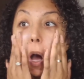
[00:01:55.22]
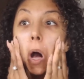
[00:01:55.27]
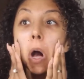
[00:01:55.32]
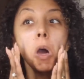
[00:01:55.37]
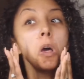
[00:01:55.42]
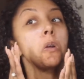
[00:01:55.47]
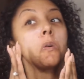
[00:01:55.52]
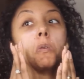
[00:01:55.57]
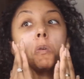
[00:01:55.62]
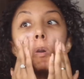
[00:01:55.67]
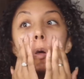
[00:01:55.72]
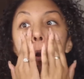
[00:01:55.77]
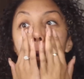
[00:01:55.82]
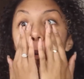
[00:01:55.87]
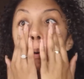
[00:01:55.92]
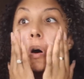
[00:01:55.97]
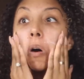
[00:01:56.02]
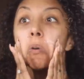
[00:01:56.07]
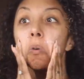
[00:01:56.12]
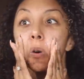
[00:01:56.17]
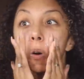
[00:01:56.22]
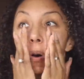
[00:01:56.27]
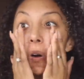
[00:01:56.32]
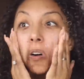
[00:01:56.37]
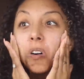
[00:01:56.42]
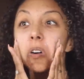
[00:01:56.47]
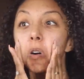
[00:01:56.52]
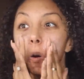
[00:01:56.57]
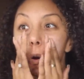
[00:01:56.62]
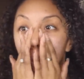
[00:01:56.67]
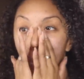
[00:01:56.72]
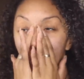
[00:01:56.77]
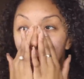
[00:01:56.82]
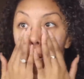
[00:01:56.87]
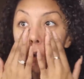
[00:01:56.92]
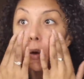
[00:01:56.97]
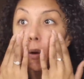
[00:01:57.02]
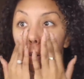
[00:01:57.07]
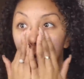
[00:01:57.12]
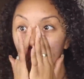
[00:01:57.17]
I don't know what will.
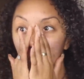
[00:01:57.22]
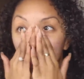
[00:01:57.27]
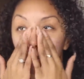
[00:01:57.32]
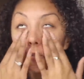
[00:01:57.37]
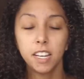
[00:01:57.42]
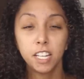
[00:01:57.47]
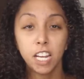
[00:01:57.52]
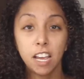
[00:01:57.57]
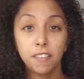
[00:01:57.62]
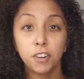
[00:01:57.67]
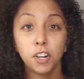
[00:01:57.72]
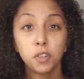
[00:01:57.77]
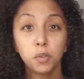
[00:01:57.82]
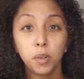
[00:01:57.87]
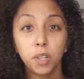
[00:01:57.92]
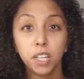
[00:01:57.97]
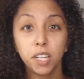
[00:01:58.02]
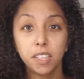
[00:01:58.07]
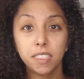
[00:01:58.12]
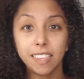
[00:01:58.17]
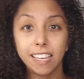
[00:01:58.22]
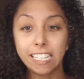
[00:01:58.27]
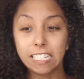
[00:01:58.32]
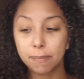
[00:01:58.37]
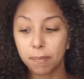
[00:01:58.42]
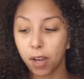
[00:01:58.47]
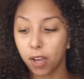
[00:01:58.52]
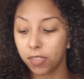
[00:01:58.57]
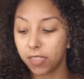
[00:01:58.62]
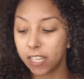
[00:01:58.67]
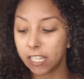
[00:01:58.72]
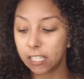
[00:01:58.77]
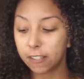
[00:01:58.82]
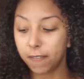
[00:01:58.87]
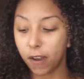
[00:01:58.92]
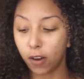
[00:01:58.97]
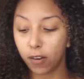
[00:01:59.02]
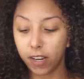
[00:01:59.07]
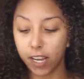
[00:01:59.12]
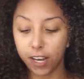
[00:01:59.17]
Now I've heard really good things about
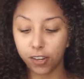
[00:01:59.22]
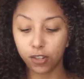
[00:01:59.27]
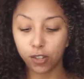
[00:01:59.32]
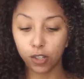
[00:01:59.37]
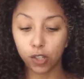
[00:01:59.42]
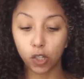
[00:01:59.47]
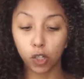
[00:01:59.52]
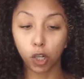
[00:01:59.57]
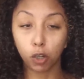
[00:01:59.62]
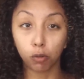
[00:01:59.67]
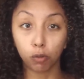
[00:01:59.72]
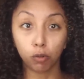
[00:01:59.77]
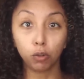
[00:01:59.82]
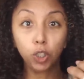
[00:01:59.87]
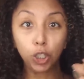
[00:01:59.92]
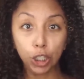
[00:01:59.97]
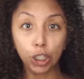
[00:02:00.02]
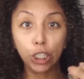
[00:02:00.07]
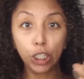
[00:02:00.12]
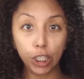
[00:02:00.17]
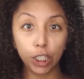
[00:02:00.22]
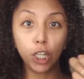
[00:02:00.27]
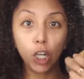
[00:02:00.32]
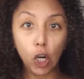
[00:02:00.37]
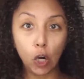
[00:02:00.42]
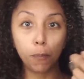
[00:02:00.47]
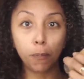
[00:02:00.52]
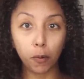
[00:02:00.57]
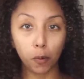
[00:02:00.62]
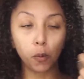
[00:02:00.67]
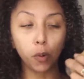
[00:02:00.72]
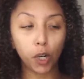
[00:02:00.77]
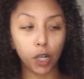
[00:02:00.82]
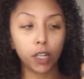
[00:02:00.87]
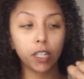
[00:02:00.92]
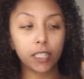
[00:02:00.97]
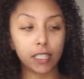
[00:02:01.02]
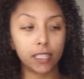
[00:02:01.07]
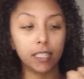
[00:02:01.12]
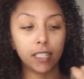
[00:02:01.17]
this foundation, so I really hope it
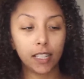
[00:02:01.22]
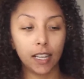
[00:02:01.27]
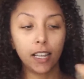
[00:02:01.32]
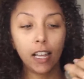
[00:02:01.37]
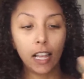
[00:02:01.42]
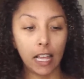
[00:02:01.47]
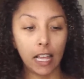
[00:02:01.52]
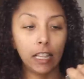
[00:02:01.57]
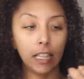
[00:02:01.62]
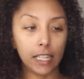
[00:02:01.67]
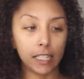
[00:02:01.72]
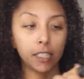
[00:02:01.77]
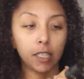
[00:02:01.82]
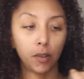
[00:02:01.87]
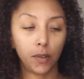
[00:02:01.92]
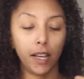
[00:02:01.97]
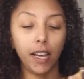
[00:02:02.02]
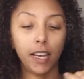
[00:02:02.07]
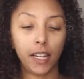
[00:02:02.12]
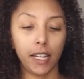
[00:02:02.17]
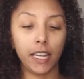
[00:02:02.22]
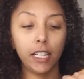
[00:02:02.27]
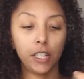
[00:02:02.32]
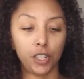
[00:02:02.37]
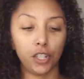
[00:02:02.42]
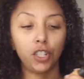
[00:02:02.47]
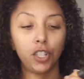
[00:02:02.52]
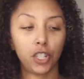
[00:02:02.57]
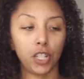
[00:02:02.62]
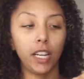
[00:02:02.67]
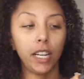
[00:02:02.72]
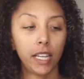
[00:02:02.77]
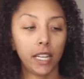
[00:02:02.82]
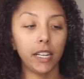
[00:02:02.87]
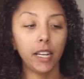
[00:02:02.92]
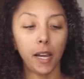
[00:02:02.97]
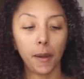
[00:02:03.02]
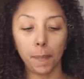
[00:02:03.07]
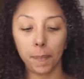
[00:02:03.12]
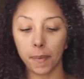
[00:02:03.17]
works. Let's go ahead and shake
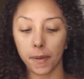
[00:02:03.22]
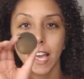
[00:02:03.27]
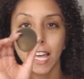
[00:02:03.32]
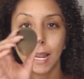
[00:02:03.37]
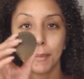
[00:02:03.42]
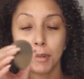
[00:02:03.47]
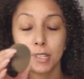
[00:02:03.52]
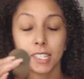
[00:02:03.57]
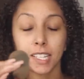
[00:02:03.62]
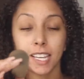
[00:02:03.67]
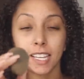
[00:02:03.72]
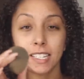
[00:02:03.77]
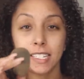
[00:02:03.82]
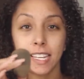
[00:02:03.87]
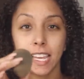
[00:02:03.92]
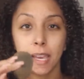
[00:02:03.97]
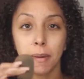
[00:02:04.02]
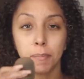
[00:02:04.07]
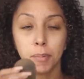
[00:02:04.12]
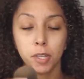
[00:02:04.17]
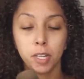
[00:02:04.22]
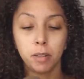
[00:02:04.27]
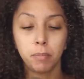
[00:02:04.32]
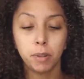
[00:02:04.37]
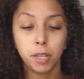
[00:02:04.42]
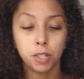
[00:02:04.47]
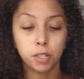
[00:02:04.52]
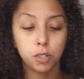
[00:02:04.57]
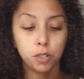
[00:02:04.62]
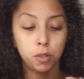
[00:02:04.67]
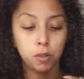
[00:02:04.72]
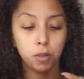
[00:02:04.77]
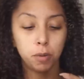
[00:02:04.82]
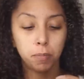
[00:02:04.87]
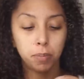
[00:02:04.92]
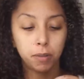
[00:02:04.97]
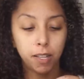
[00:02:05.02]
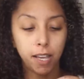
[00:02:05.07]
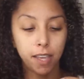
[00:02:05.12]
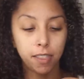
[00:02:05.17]
it up. And I'm using a damp beauty blender to
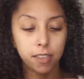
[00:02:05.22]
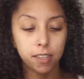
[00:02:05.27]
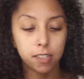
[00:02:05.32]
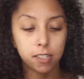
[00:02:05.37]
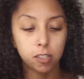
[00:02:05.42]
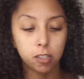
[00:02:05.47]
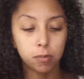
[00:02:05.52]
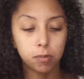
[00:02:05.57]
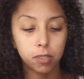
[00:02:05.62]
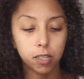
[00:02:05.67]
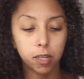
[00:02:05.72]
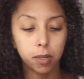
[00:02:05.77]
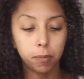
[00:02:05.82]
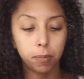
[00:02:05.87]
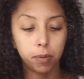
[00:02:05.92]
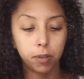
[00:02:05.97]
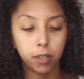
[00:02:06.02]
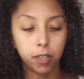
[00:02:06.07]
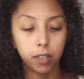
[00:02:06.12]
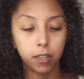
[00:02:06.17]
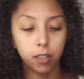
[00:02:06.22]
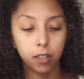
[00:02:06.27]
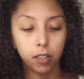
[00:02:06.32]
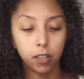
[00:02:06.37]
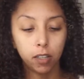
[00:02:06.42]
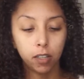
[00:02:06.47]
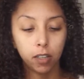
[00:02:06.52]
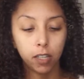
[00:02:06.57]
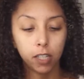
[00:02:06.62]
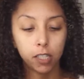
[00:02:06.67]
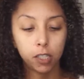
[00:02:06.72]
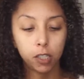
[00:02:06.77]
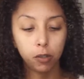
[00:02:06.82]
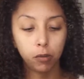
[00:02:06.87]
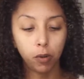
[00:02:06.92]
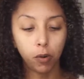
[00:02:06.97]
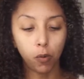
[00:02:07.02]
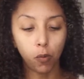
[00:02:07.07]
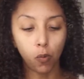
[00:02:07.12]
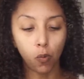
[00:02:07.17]
apply this. So it's gonna put, let's
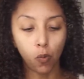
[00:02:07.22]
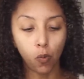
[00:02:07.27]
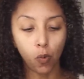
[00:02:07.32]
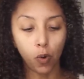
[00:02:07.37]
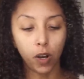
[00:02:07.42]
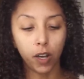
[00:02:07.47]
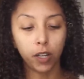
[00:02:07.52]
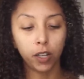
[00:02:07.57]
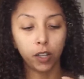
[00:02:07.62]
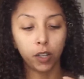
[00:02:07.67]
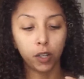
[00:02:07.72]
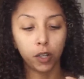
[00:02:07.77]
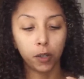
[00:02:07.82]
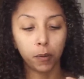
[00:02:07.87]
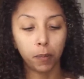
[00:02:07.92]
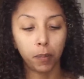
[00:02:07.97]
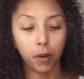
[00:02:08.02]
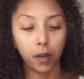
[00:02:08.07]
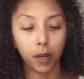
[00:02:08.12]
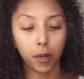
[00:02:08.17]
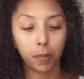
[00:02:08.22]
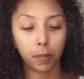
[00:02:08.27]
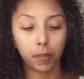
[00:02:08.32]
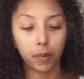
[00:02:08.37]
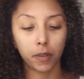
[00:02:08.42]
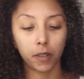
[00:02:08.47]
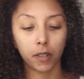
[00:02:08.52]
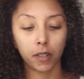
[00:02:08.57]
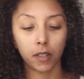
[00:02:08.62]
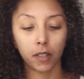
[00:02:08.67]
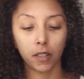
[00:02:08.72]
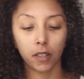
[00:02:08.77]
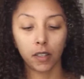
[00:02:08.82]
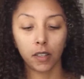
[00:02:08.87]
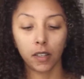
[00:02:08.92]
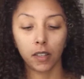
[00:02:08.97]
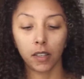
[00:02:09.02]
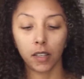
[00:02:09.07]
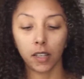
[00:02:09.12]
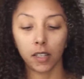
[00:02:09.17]
do it one good pump
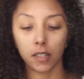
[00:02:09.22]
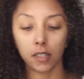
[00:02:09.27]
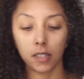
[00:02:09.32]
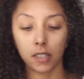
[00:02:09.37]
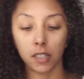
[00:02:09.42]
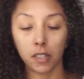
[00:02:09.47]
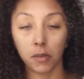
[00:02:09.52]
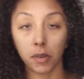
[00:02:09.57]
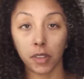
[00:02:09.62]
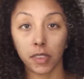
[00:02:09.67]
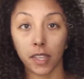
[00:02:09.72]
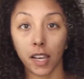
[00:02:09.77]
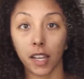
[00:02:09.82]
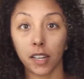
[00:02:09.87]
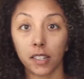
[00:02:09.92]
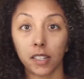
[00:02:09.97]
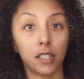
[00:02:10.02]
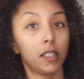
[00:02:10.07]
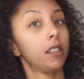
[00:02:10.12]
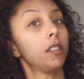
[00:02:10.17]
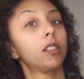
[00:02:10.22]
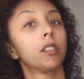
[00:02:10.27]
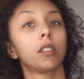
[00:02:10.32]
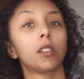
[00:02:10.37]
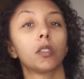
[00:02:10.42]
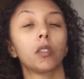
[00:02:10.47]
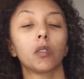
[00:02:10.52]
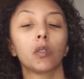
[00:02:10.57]
and see what that does.